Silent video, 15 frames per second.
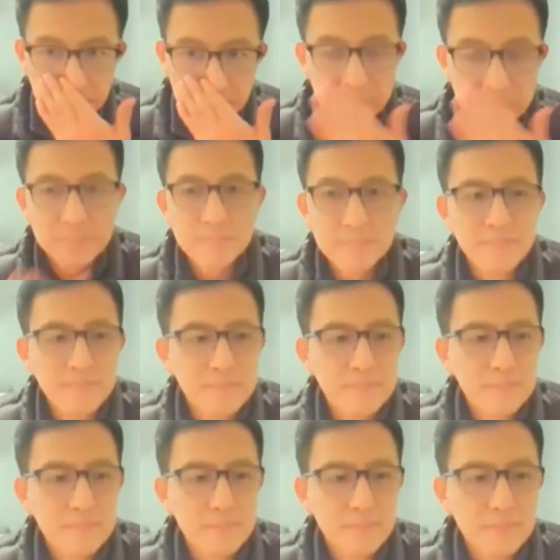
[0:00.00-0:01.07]

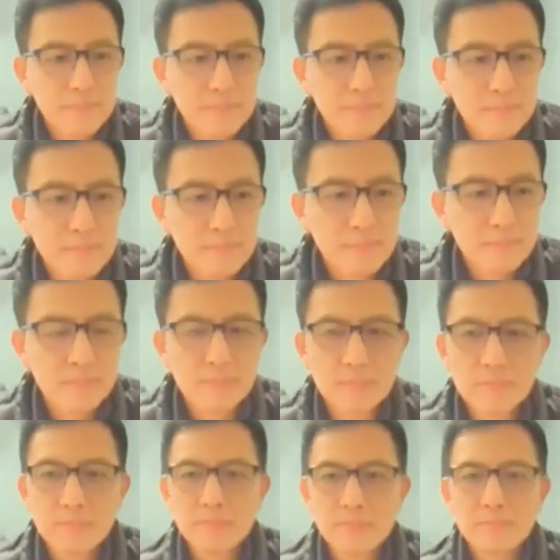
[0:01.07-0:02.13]

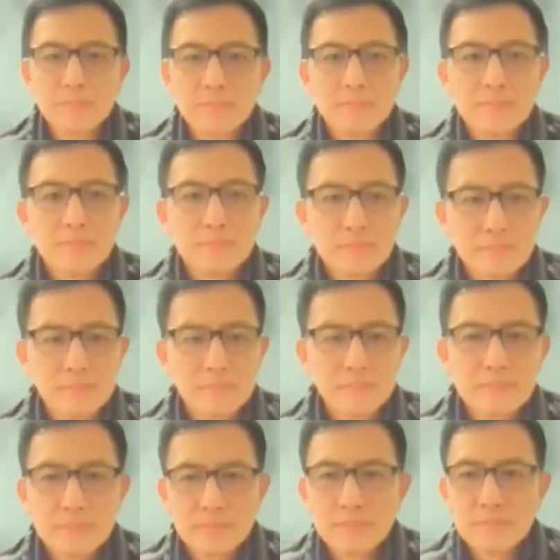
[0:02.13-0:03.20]

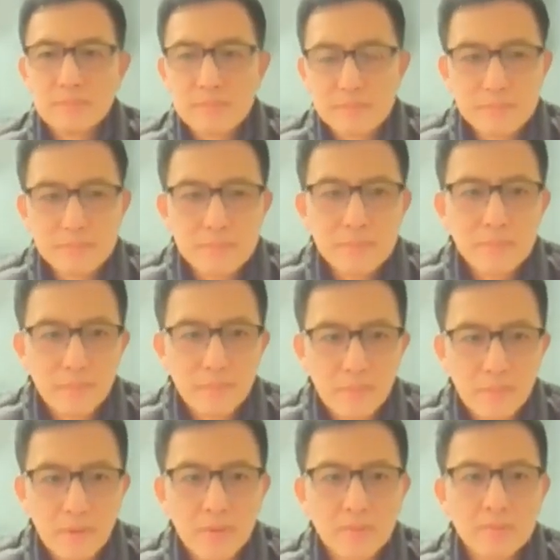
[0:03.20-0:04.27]

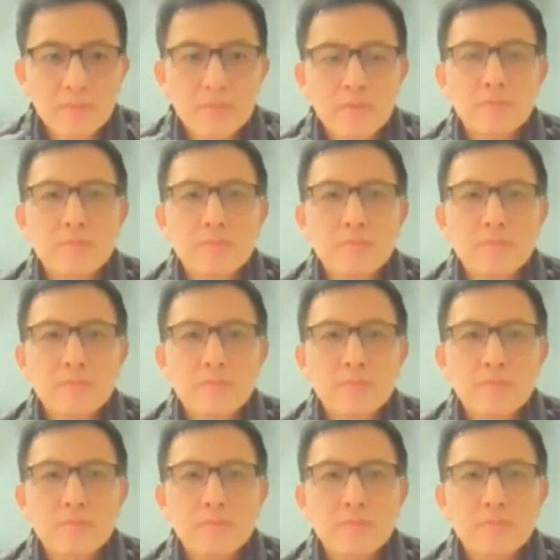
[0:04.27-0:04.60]
The person shown says nothing.